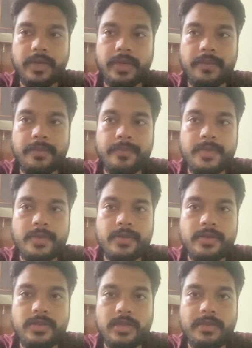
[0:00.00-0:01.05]
Okay,
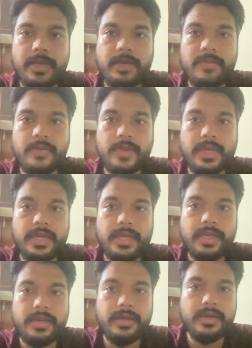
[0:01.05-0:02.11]
so let me kind of
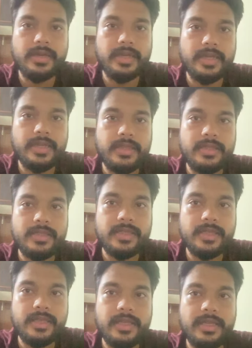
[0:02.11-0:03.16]
quickly get this
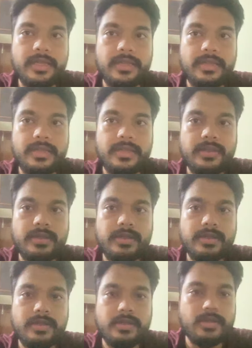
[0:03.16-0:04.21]
thing here,
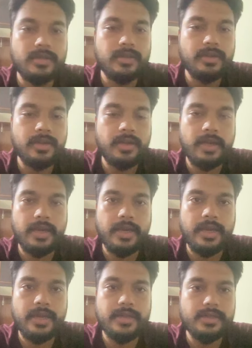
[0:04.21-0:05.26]

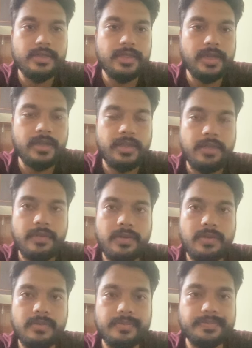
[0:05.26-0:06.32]
and yeah, there we go.